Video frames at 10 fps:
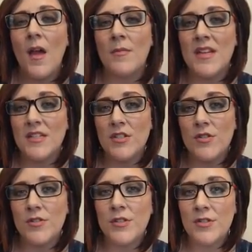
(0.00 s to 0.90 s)
need to do
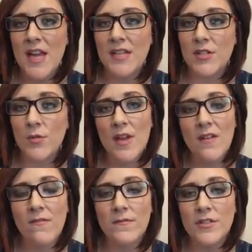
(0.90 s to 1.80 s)
your 2-day,
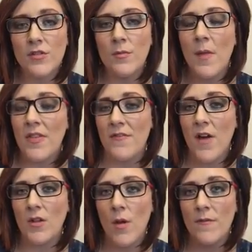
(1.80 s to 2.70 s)
2-week, 2-month
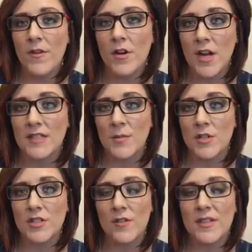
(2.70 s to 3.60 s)
follow-up for your
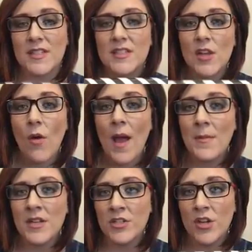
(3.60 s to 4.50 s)
customer service. And so
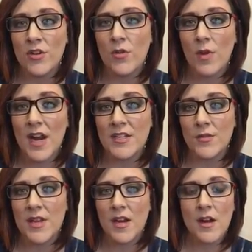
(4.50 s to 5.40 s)
I'm going to show you what I
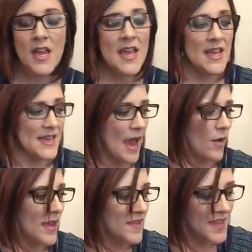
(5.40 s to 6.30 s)
do here.
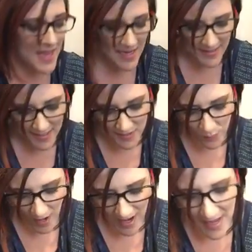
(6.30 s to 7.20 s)
Now, the
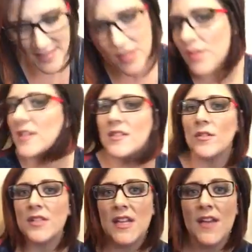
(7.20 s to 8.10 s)
easiest way as a new
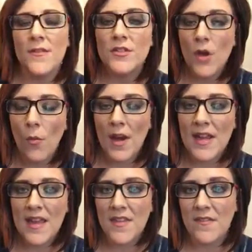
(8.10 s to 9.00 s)
consultant, if you don't want
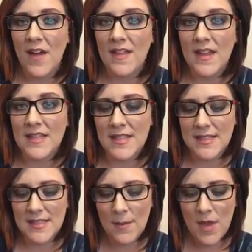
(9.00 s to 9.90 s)
to get the filing
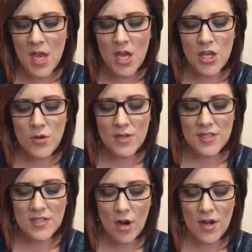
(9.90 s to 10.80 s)
system, you can
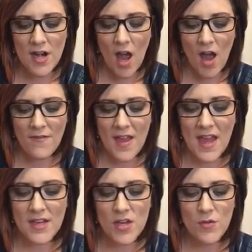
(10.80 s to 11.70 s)
start it off
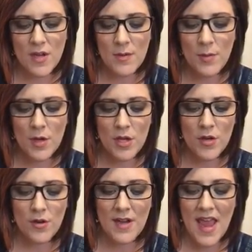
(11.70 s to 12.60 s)
and you can put
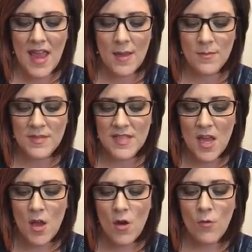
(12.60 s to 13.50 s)
your names
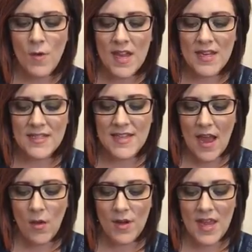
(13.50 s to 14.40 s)
written
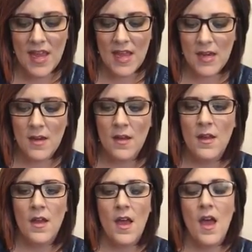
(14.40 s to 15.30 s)
down in
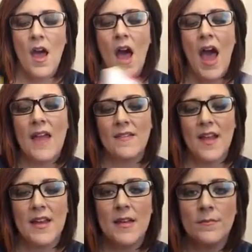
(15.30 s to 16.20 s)

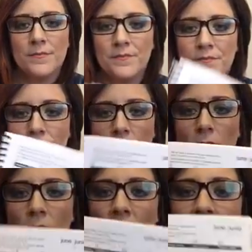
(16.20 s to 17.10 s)
highlighted
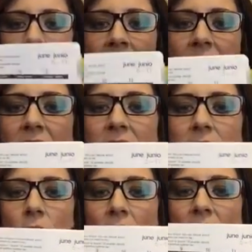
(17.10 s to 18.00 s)
like
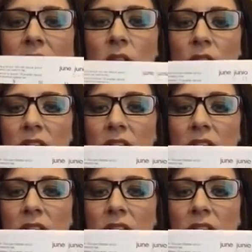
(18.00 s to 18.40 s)
this. Okay, so